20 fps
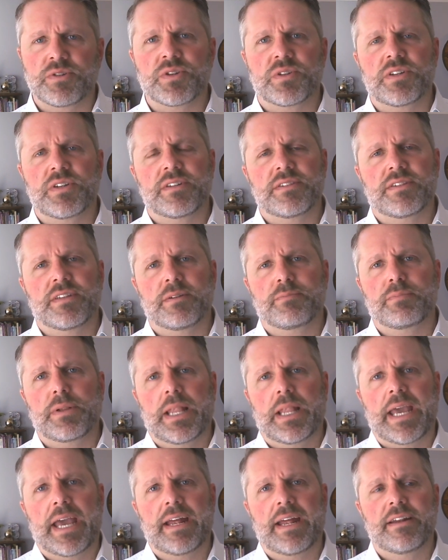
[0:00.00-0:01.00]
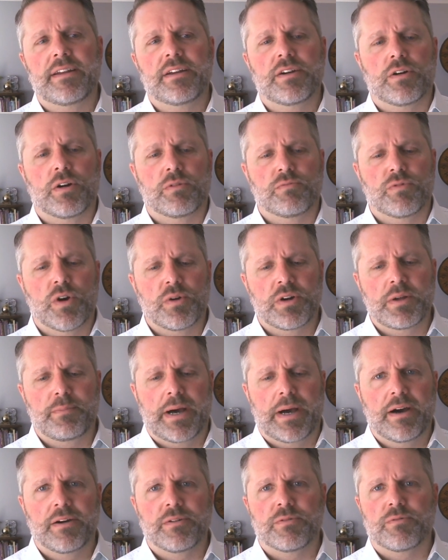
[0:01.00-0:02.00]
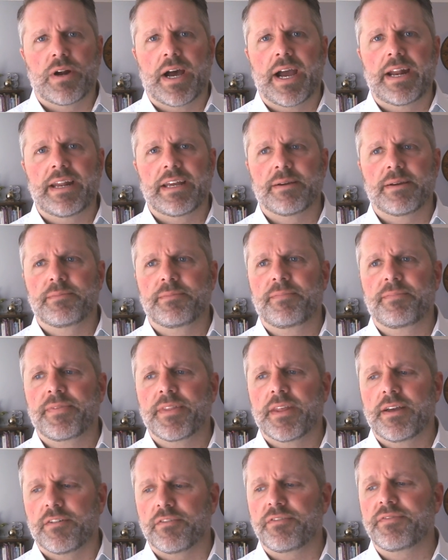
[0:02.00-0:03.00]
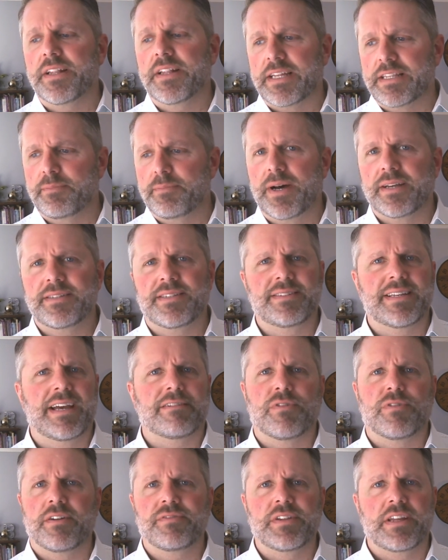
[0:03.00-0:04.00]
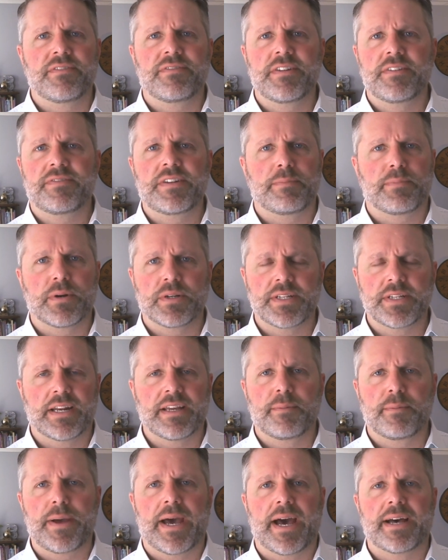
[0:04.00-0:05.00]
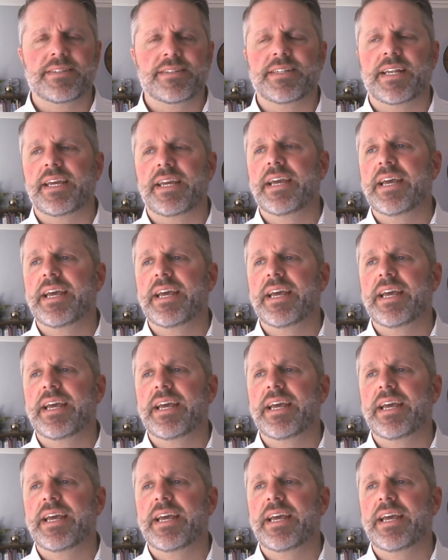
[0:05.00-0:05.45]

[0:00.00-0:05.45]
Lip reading: or the plan or wrote about riding them or filling the buses at roughly 50% capacity.